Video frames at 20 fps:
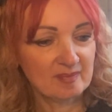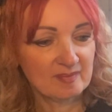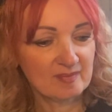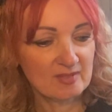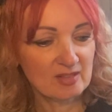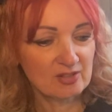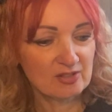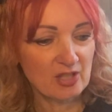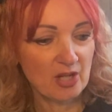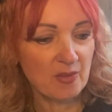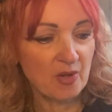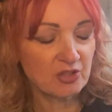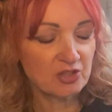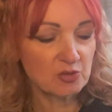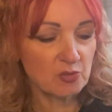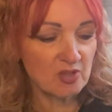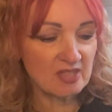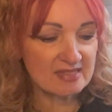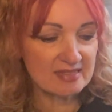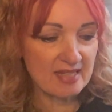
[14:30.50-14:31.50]
So I just
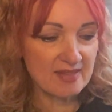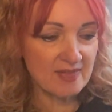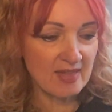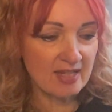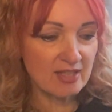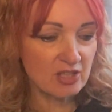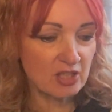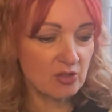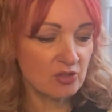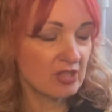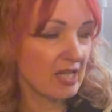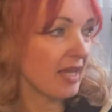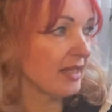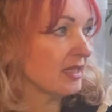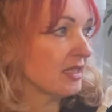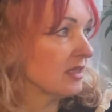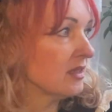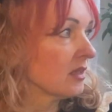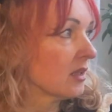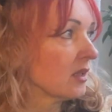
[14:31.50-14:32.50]
want to say thank you to
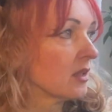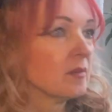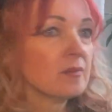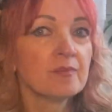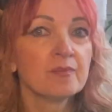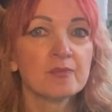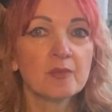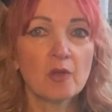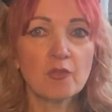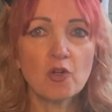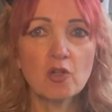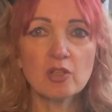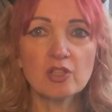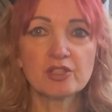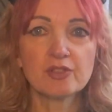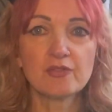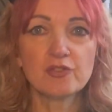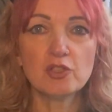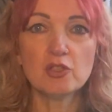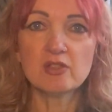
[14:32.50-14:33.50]
I've got lots
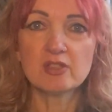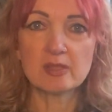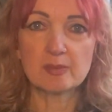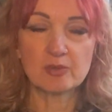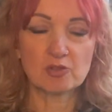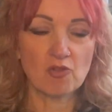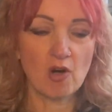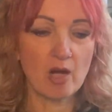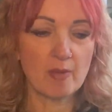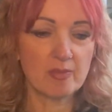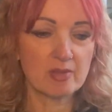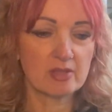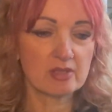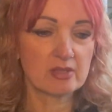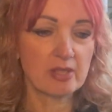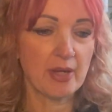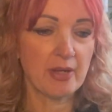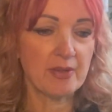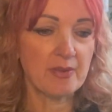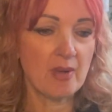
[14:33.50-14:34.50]
of new subscribers,
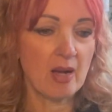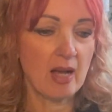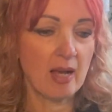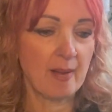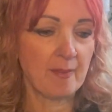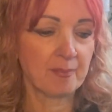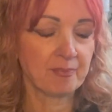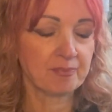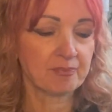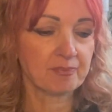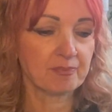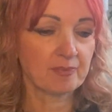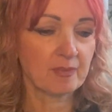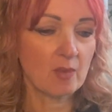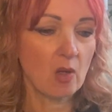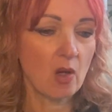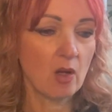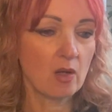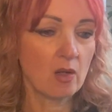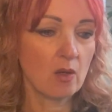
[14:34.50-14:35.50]
so
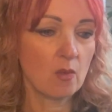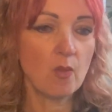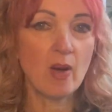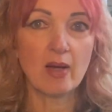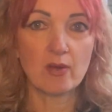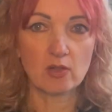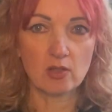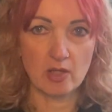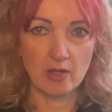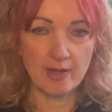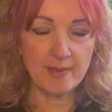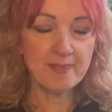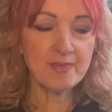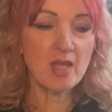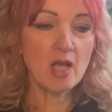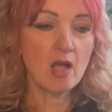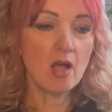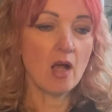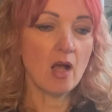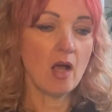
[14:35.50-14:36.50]
welcome.
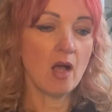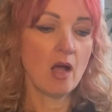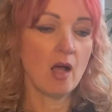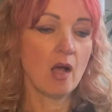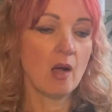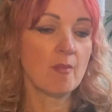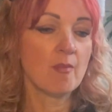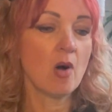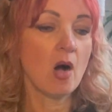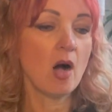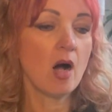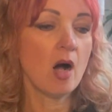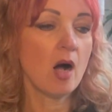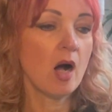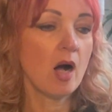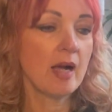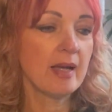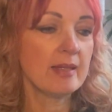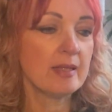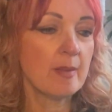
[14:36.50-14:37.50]

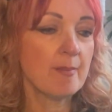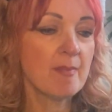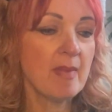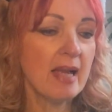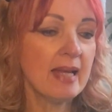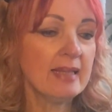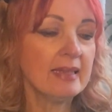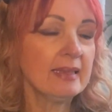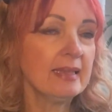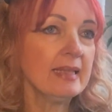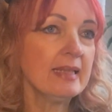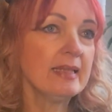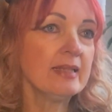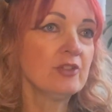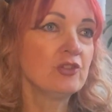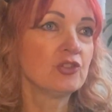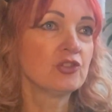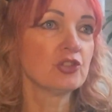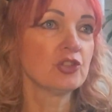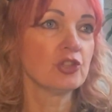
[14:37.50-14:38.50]
My
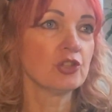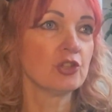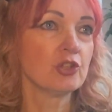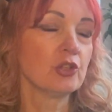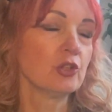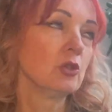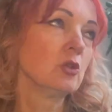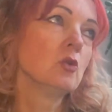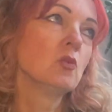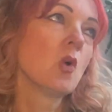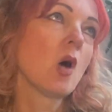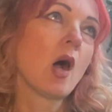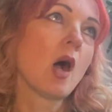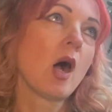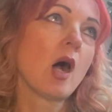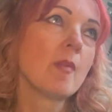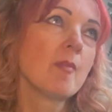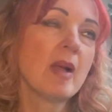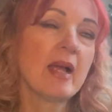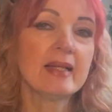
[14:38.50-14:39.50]
videos
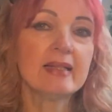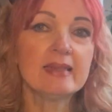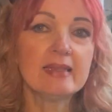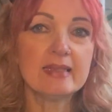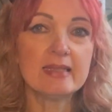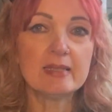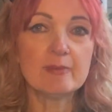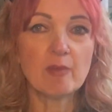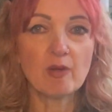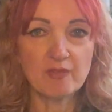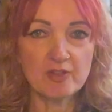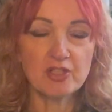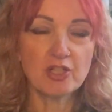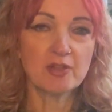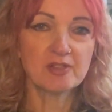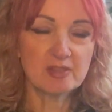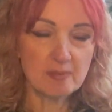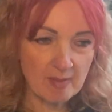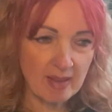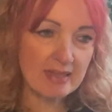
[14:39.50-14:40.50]
are
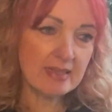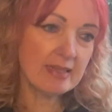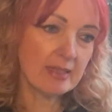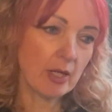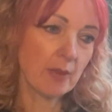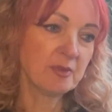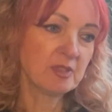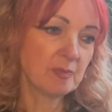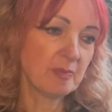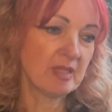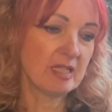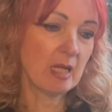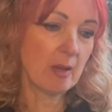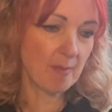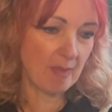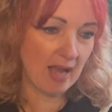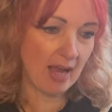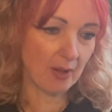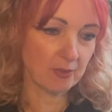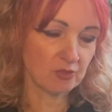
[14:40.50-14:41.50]
mainly going to be
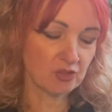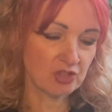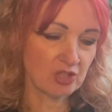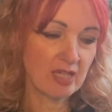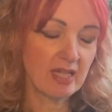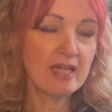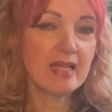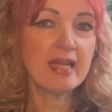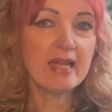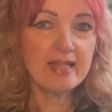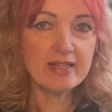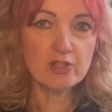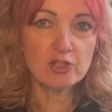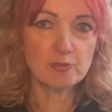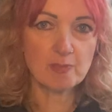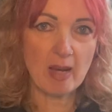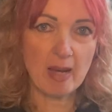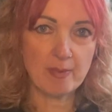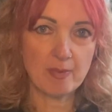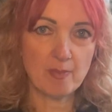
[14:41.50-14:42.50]
about English
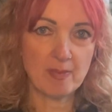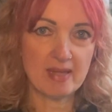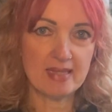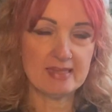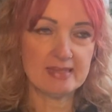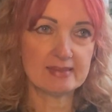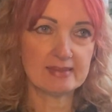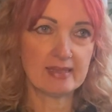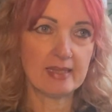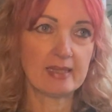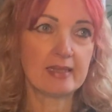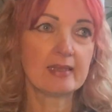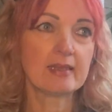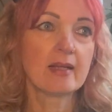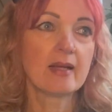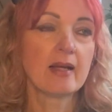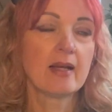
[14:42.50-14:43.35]
paper piecing.